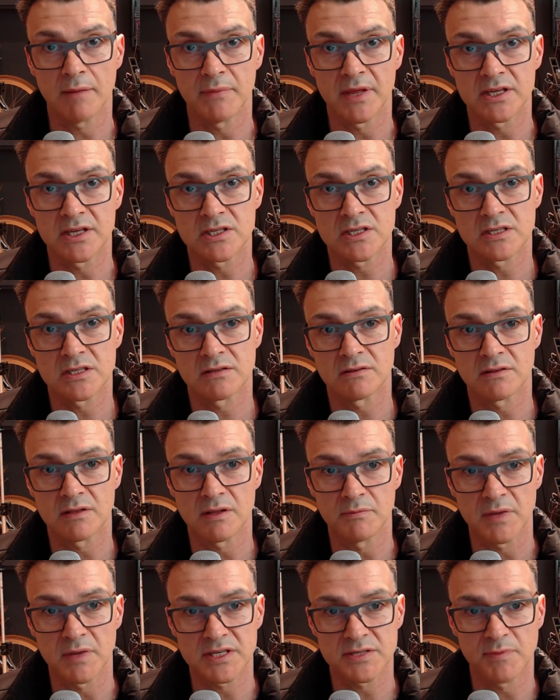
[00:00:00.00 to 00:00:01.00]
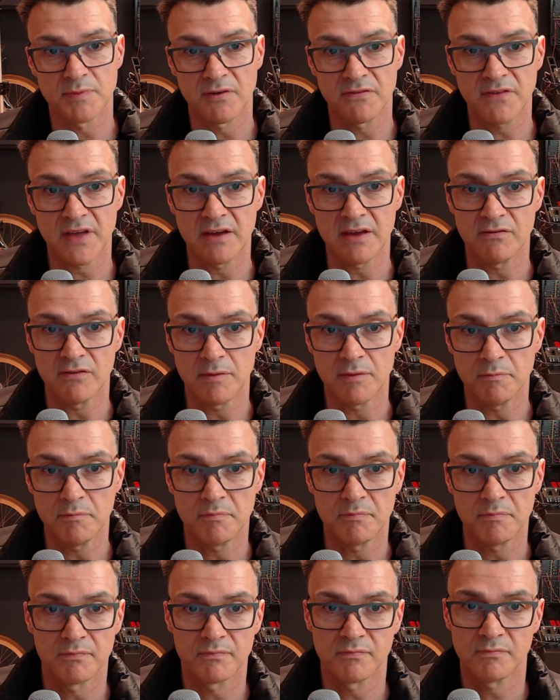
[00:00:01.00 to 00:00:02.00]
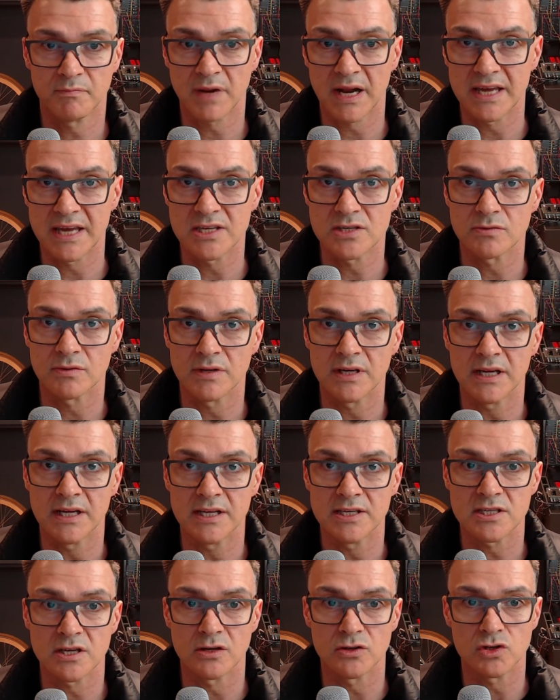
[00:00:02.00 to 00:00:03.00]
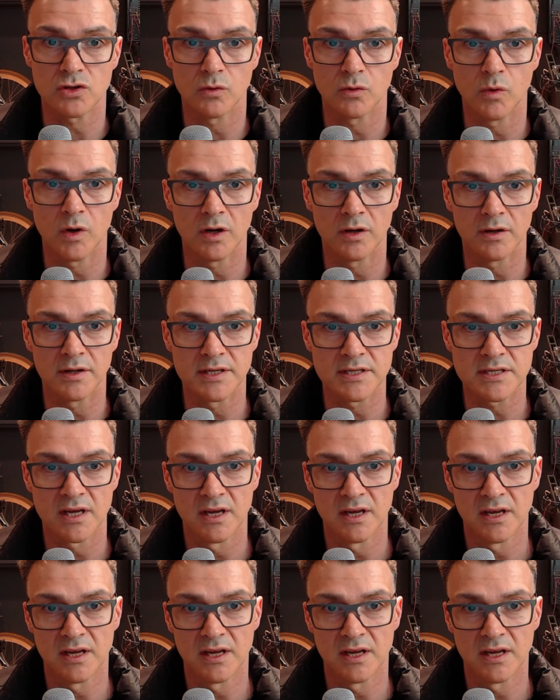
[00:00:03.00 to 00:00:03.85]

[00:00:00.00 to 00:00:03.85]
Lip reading: That's my favourite place really, social wise.